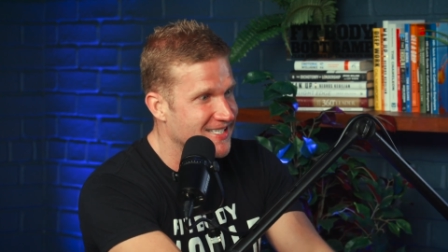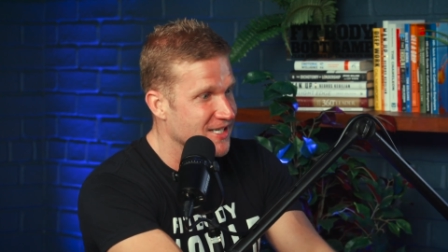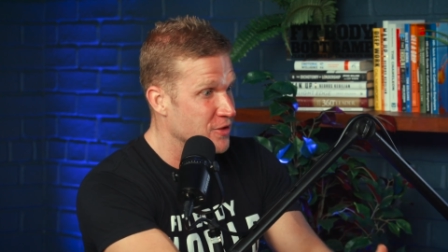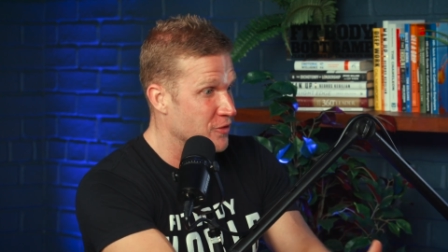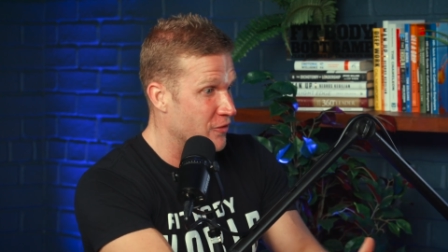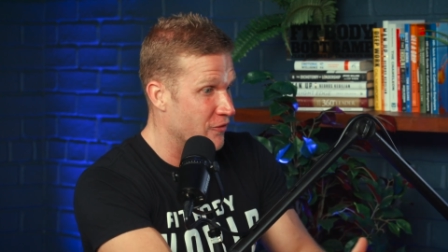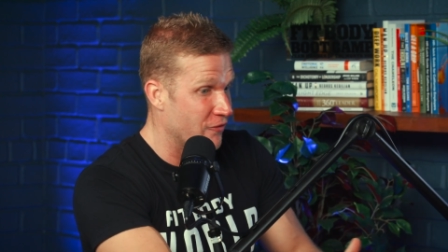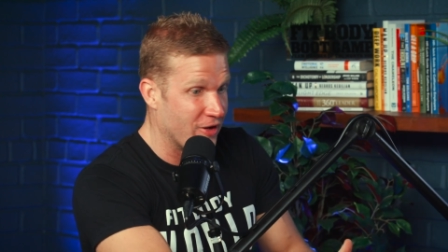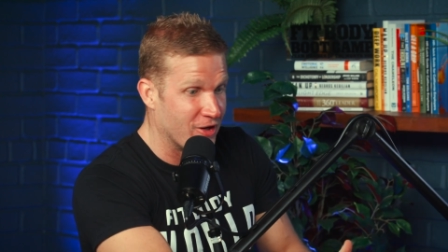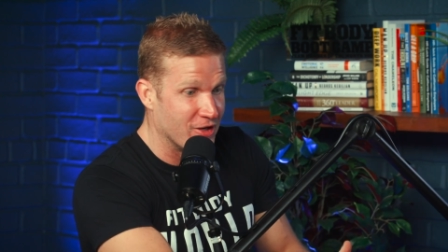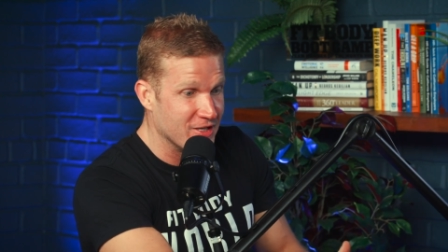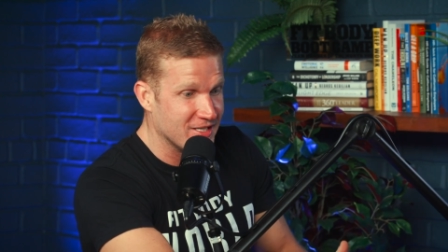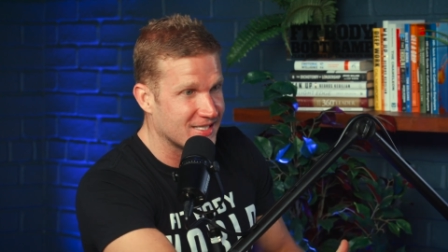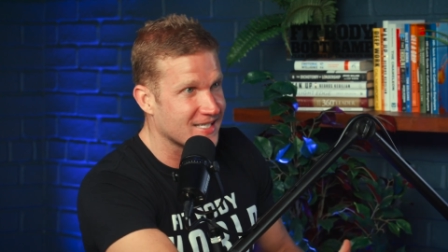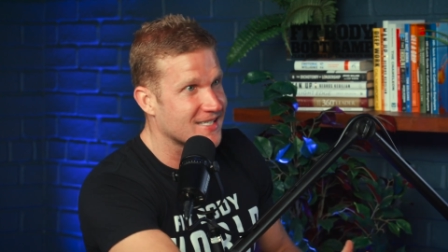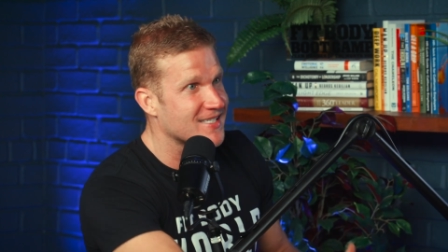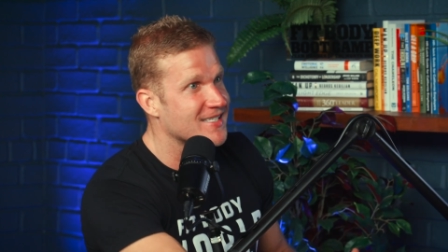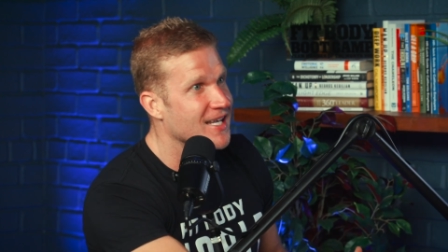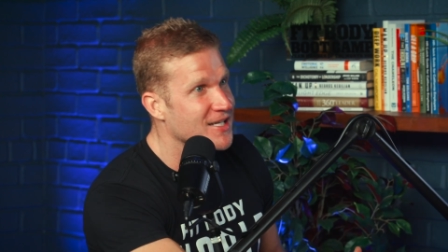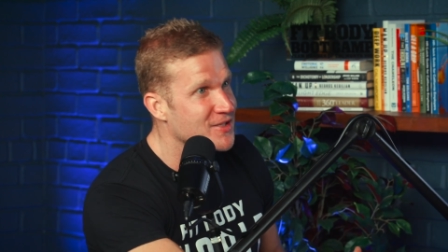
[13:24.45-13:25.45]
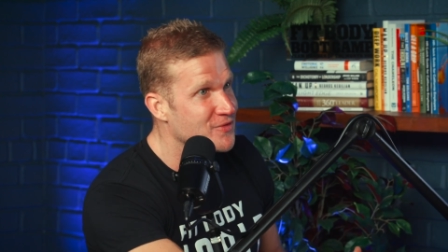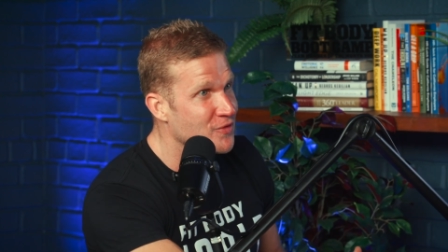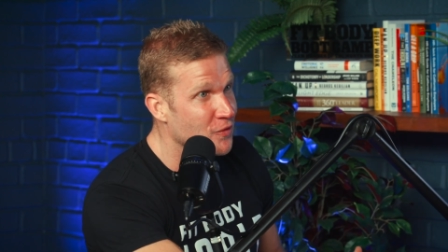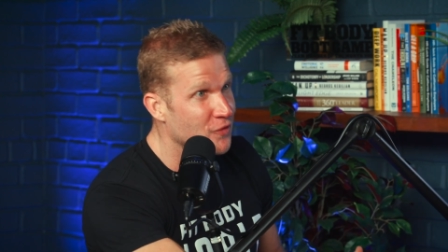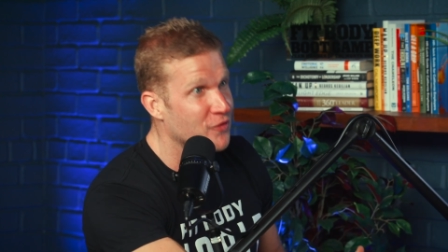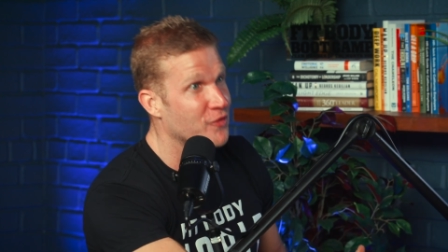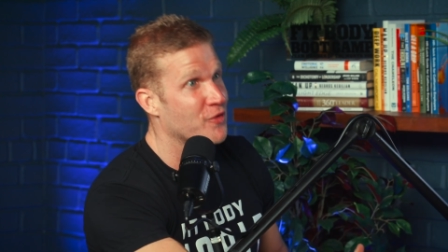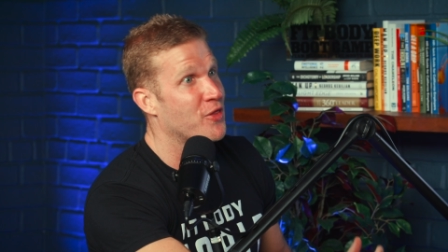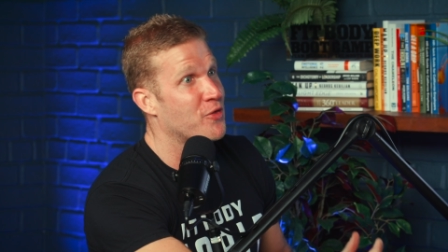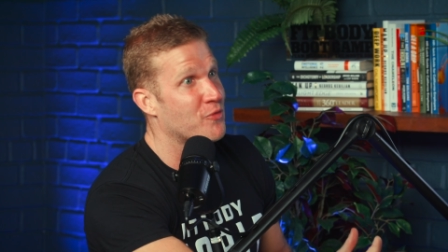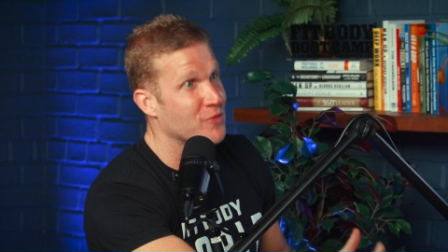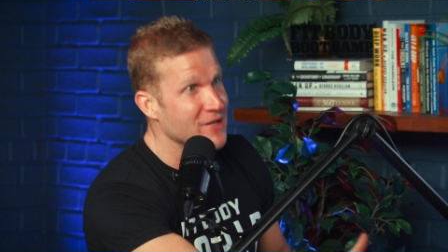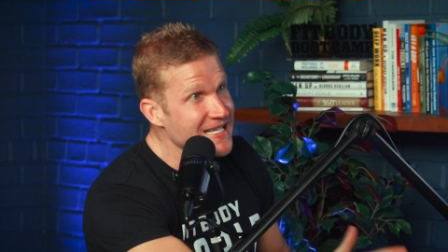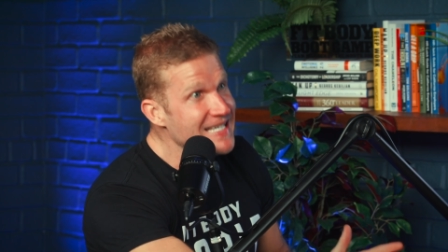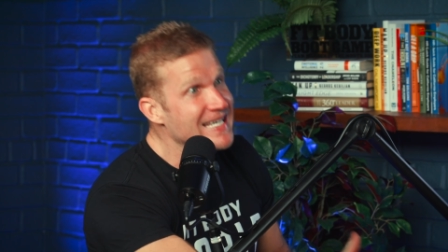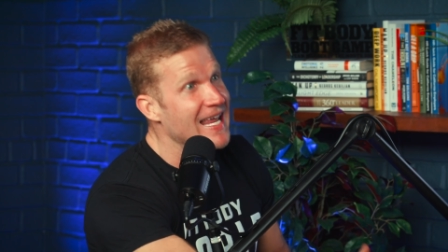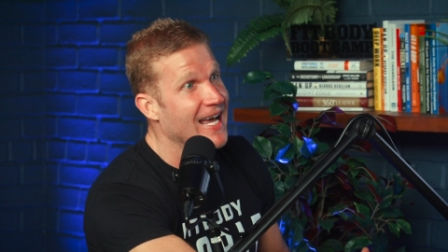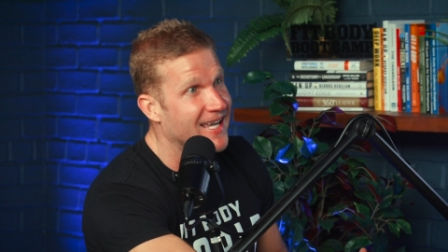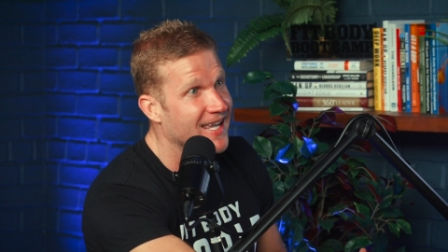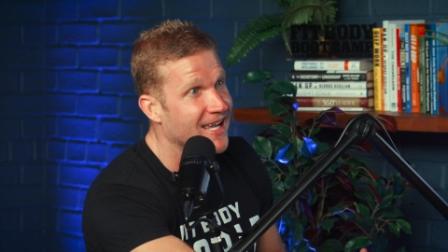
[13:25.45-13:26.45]
and you're very successful for three
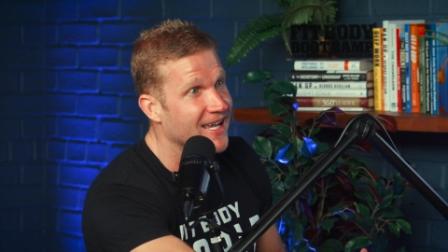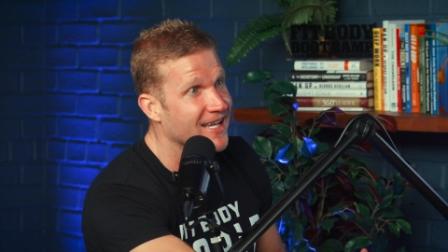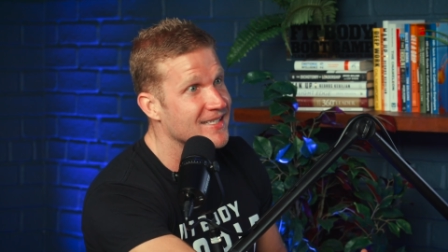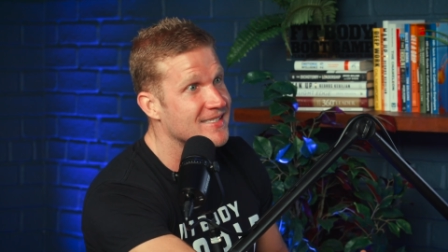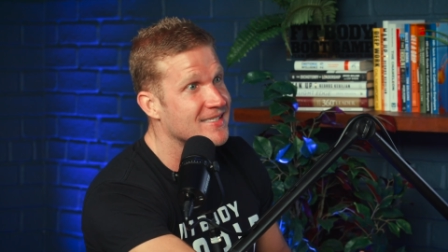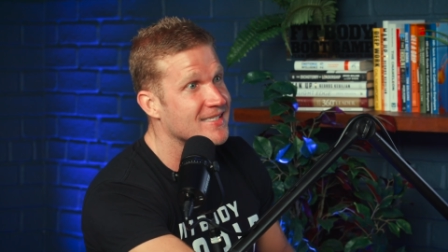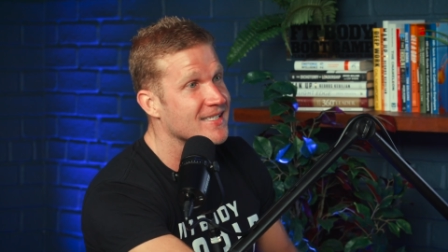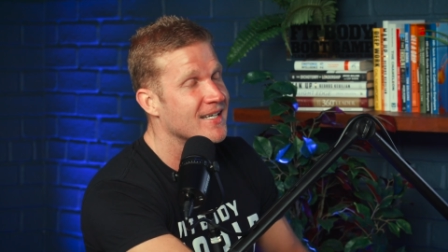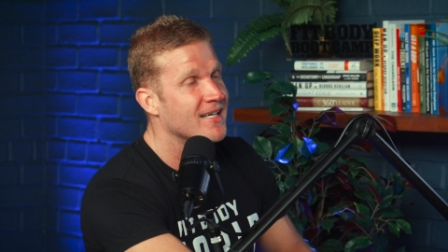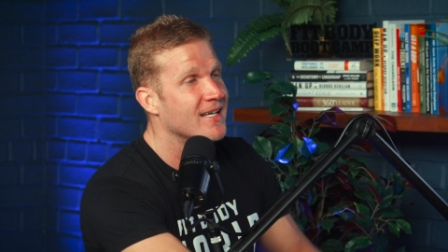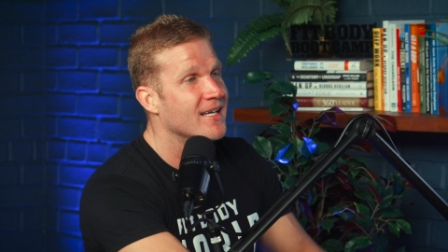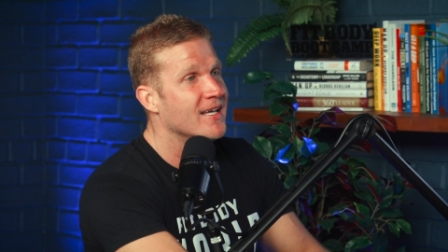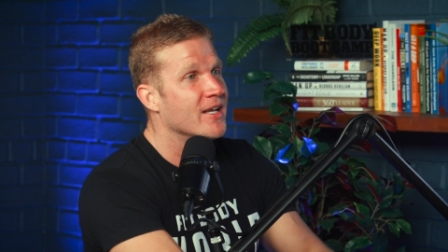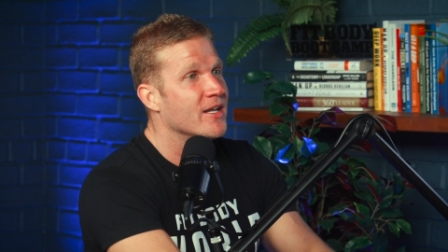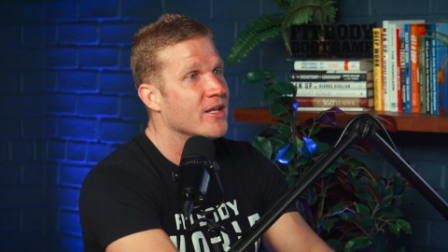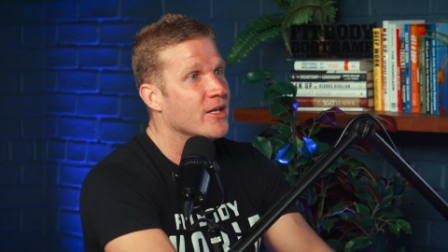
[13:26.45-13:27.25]
decades. Mm-hmm.